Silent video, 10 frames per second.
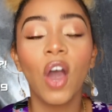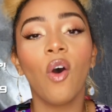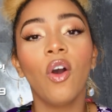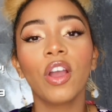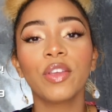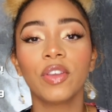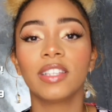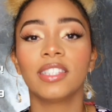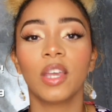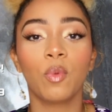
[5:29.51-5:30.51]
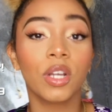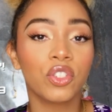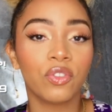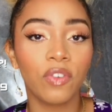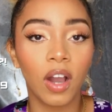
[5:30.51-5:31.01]
Or you can say,
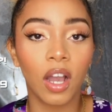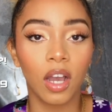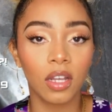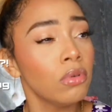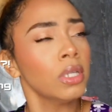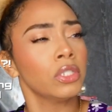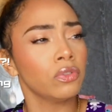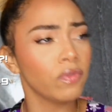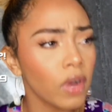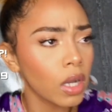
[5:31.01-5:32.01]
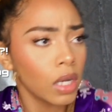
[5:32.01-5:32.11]
what you fuck,